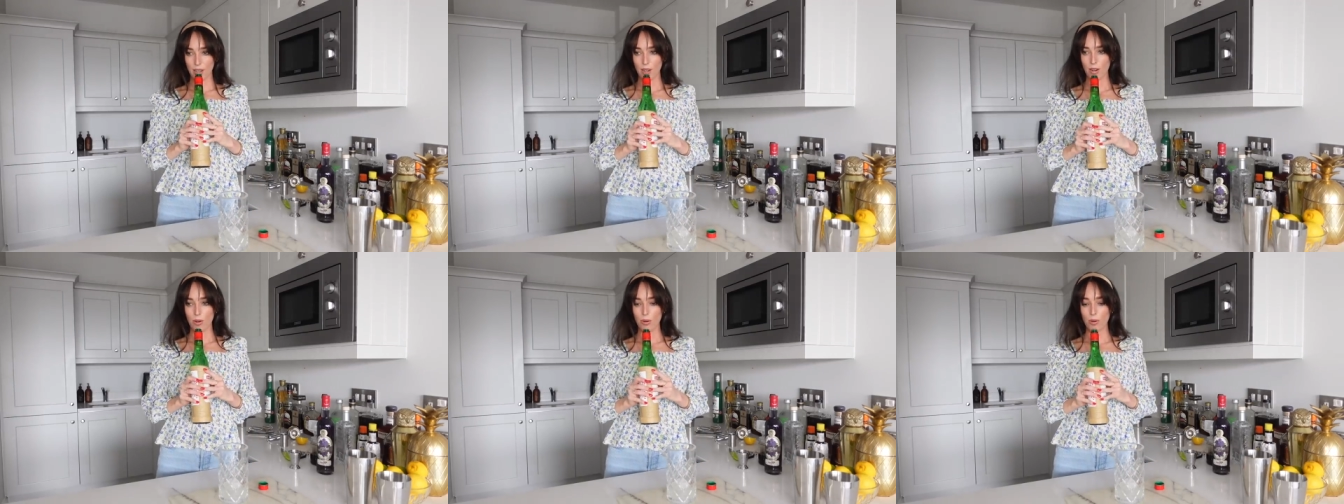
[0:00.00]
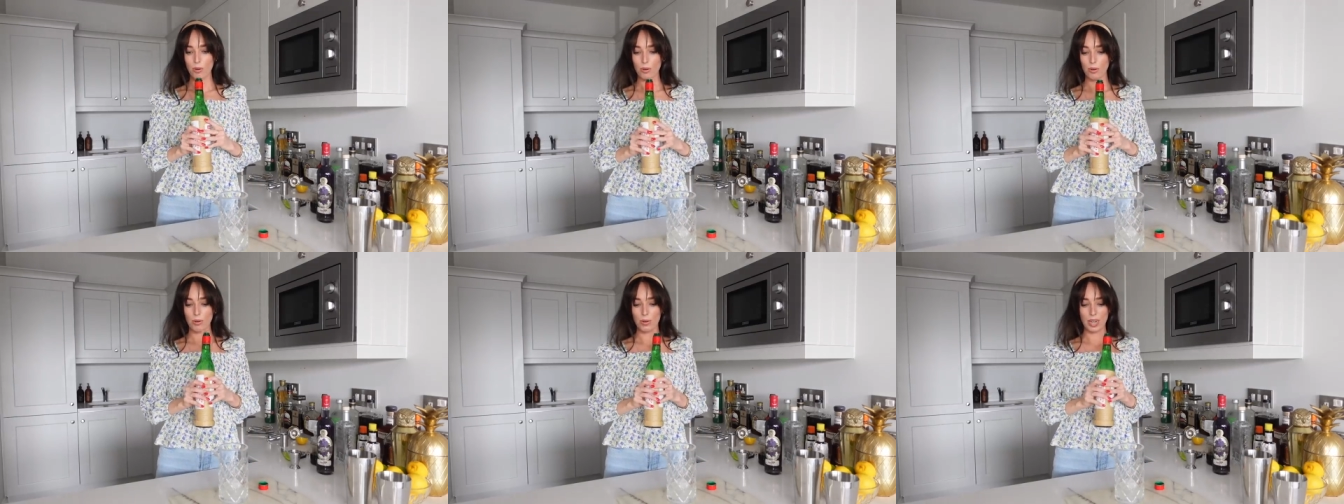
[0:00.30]

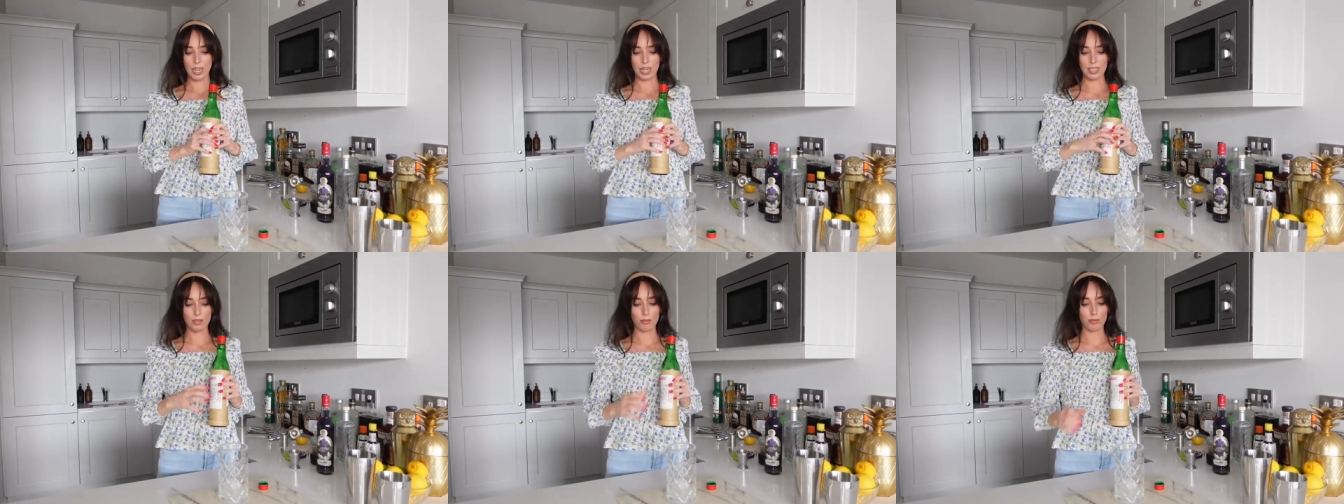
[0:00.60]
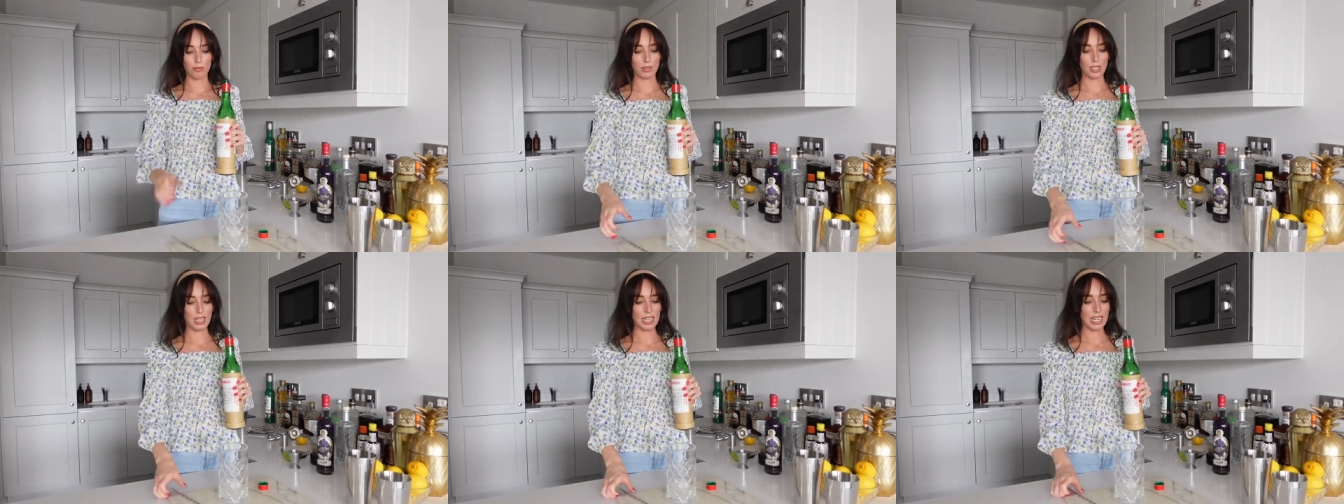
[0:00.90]
Oh, it has a
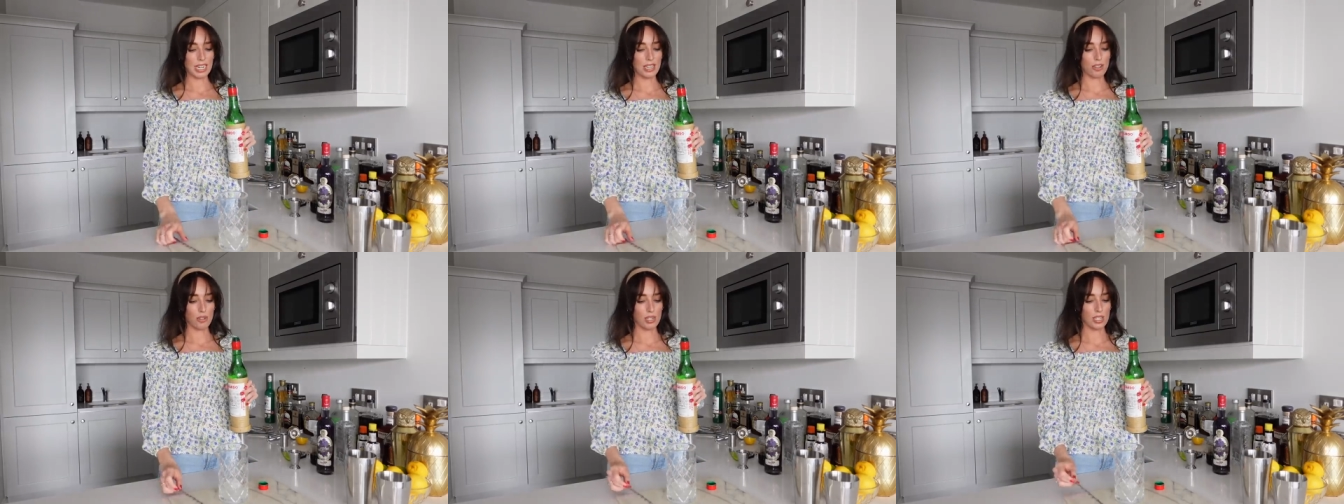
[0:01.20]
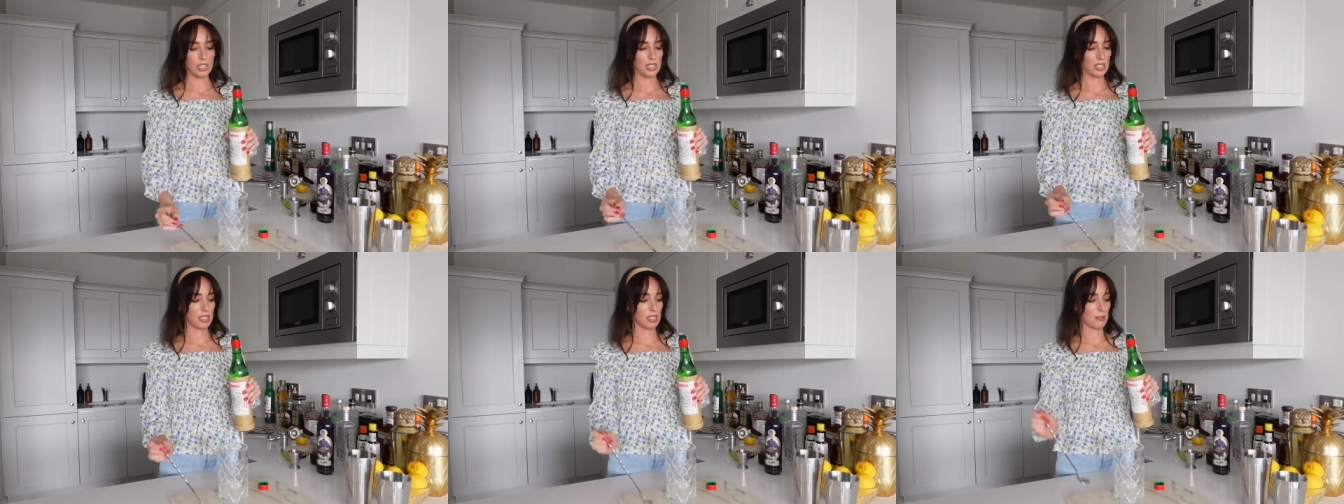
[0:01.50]
really
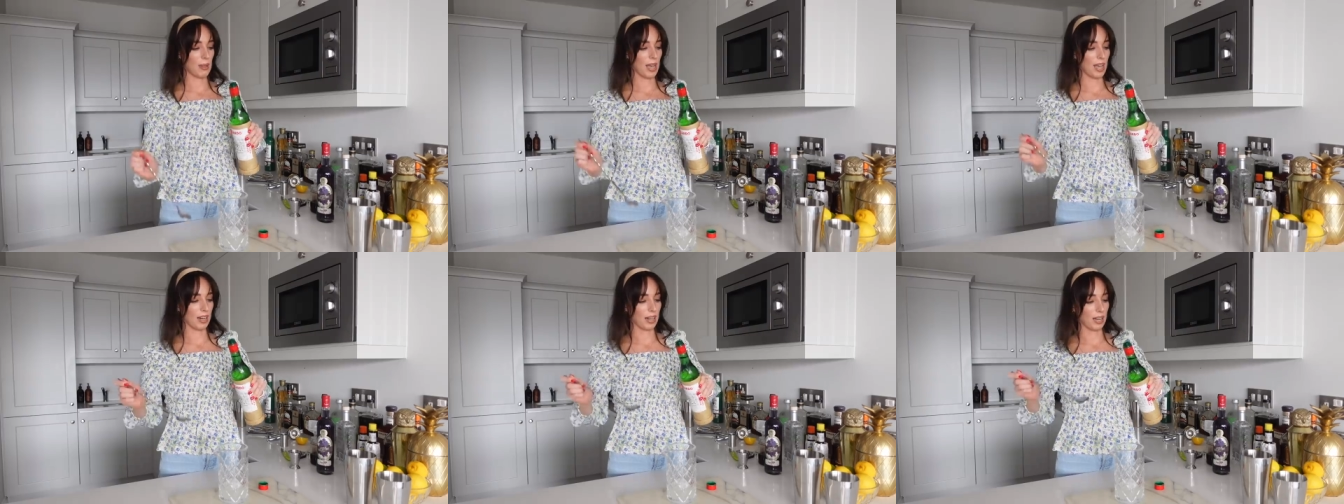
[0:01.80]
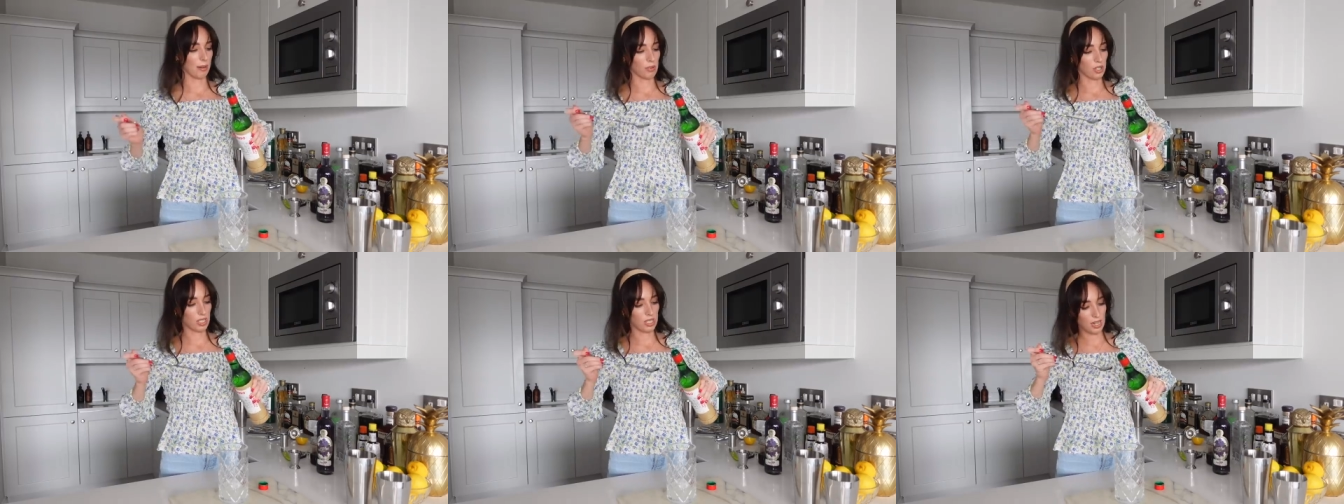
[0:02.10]
interesting smell.
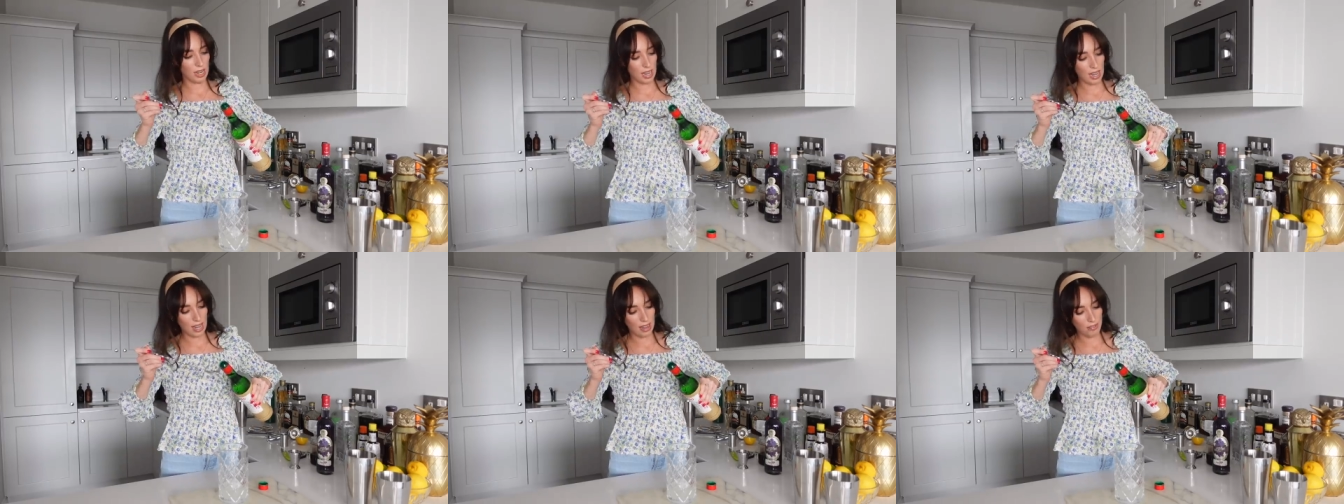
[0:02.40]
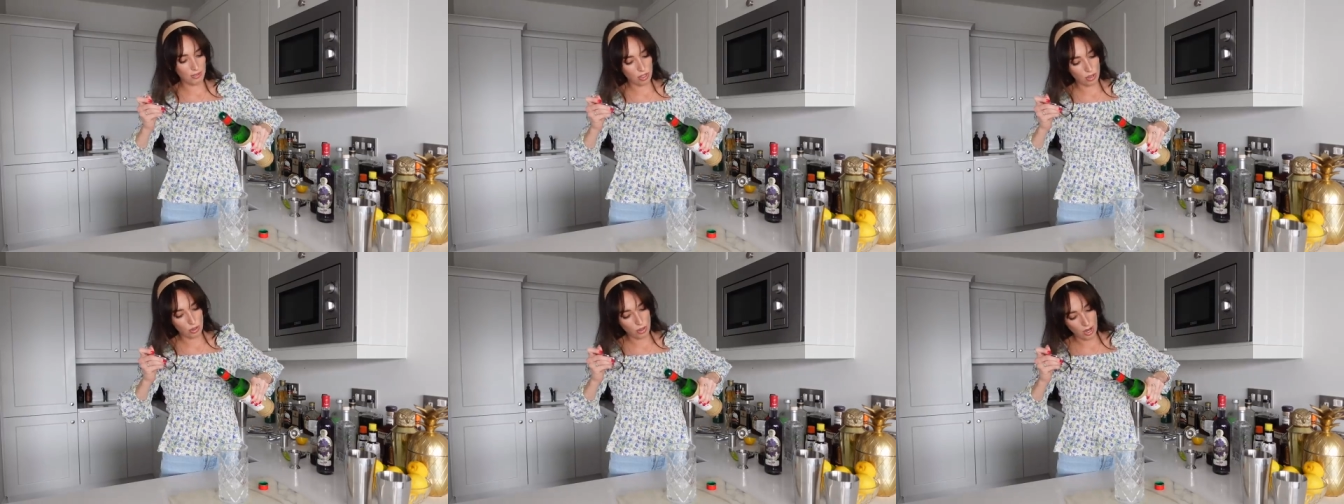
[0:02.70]
I'm just gonna
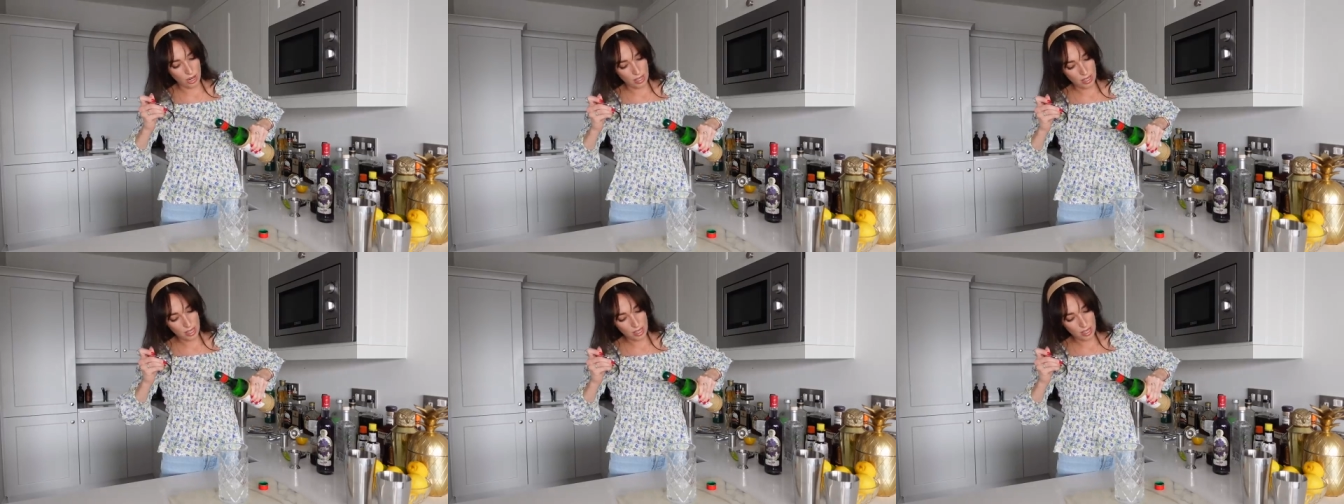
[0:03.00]
have to try